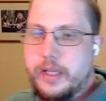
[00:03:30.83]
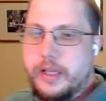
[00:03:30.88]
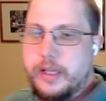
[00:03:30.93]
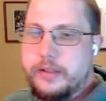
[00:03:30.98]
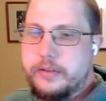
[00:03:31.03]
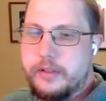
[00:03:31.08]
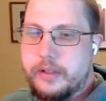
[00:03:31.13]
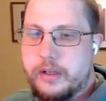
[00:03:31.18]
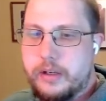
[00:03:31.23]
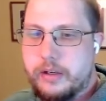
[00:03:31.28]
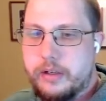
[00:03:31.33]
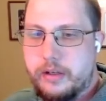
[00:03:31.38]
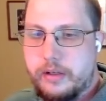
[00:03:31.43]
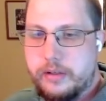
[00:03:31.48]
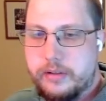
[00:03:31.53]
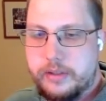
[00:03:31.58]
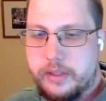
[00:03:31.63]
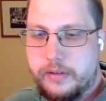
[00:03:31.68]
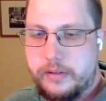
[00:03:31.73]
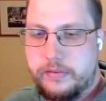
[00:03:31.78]
And there
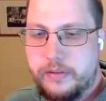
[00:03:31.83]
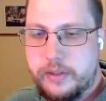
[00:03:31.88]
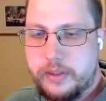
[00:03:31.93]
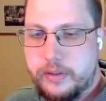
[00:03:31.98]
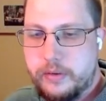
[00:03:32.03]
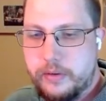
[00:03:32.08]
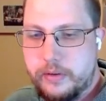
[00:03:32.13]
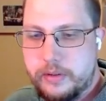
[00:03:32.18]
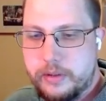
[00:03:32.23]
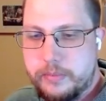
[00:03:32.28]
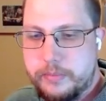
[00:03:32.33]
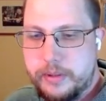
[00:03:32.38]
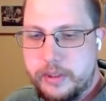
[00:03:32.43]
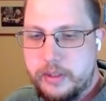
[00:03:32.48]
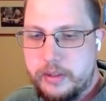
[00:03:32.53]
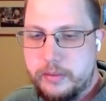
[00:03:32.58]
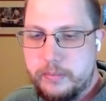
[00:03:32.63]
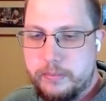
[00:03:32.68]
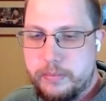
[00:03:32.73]
are definitely going to be